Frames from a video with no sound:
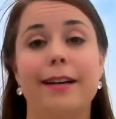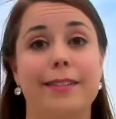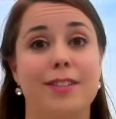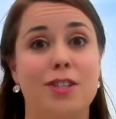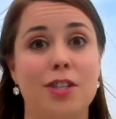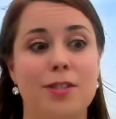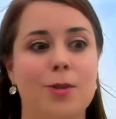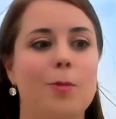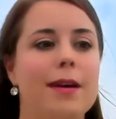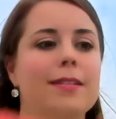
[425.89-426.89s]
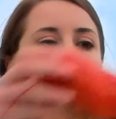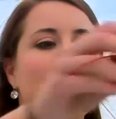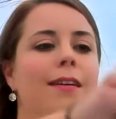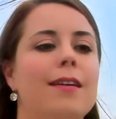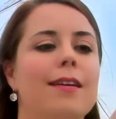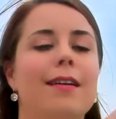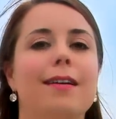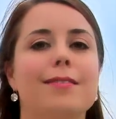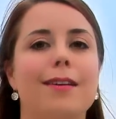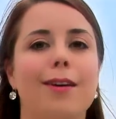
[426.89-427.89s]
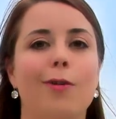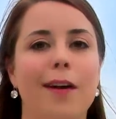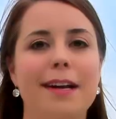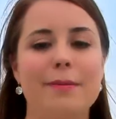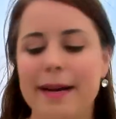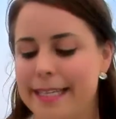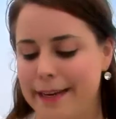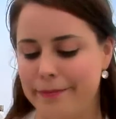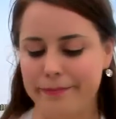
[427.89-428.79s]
it's just so messy, I'm gonna go right into my tin.